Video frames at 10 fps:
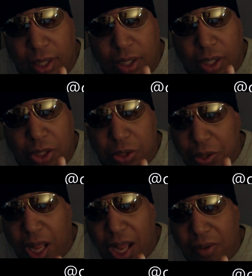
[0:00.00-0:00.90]
Because your
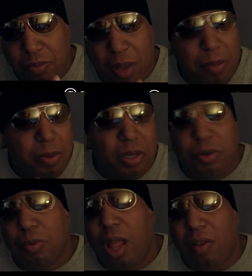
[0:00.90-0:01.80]
life, maybe
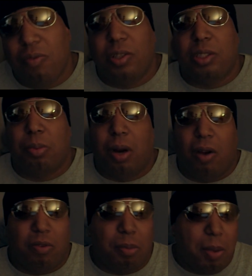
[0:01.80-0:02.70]
your life wasn't
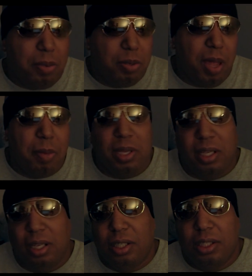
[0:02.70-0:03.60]
perfect. Maybe
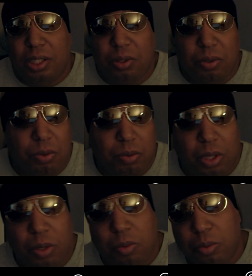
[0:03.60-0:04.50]
you
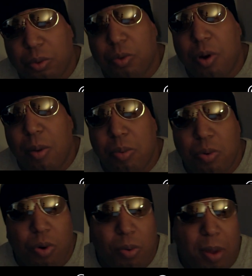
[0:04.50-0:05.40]
grew up
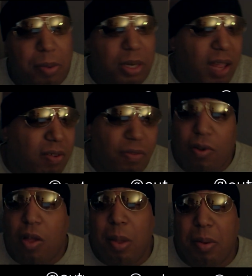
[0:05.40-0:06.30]
poor. Maybe you didn't have a
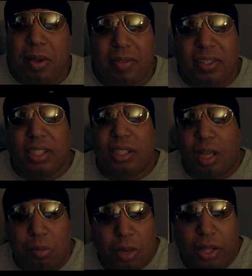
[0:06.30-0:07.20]
father, maybe you had
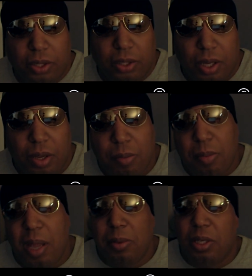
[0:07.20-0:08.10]
a mother.
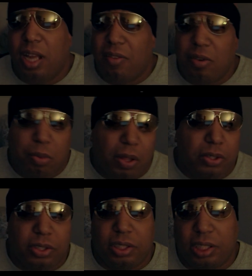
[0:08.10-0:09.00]
Maybe you didn't have any
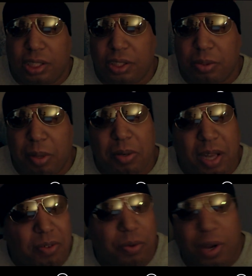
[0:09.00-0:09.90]
brothers or sisters. Maybe you
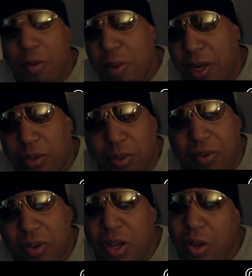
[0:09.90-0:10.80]
didn't have grandparents,
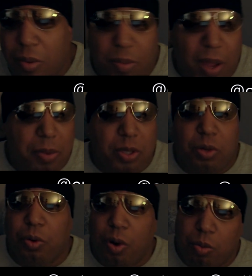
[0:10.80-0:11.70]
whatever. Maybe you
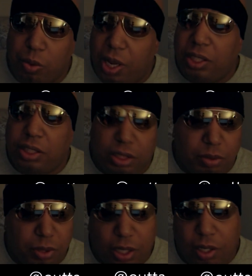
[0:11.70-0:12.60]
grew up rich,
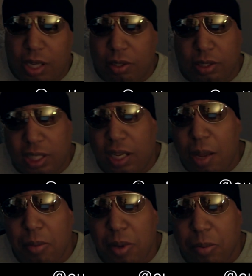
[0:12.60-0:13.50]
I don't see how
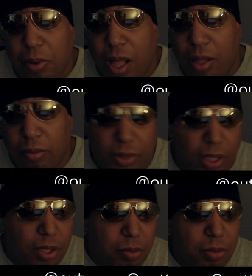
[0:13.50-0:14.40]
that would be a problem.
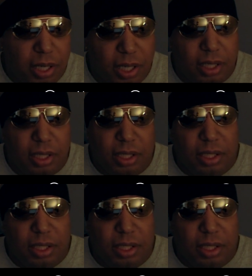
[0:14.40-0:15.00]
But,